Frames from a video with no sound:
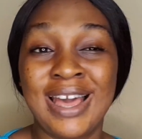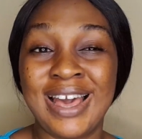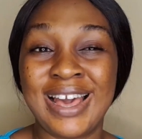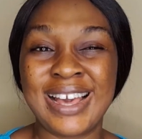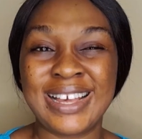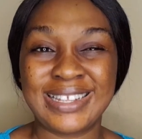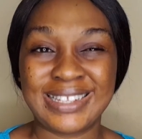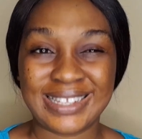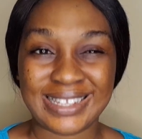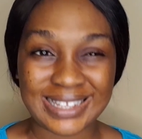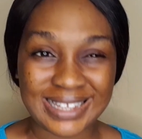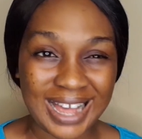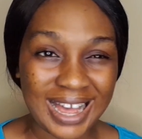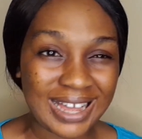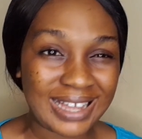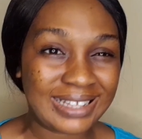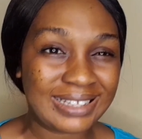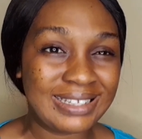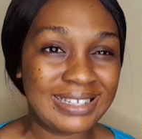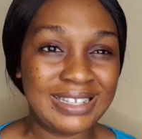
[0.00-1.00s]

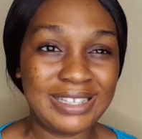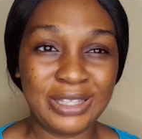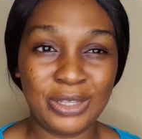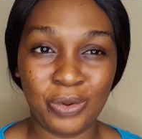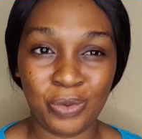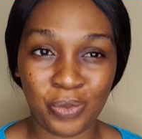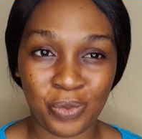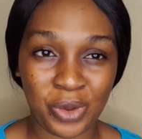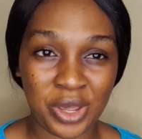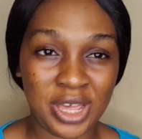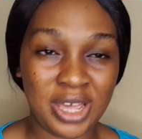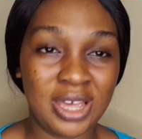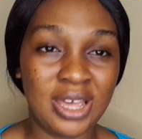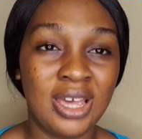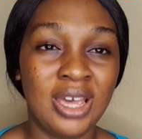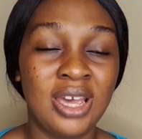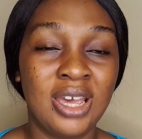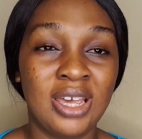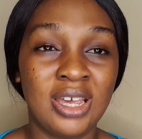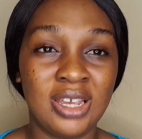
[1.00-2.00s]
exactly the
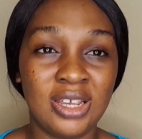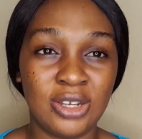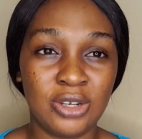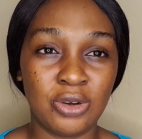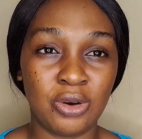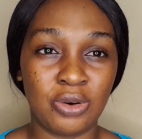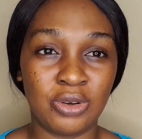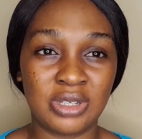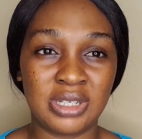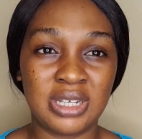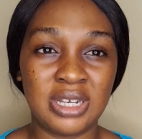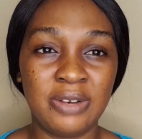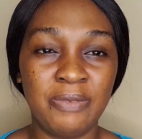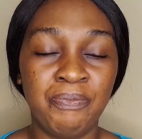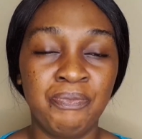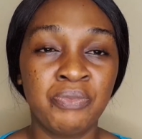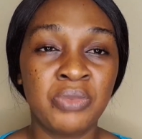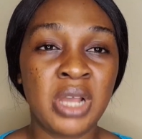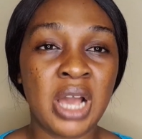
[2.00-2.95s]
way he does it.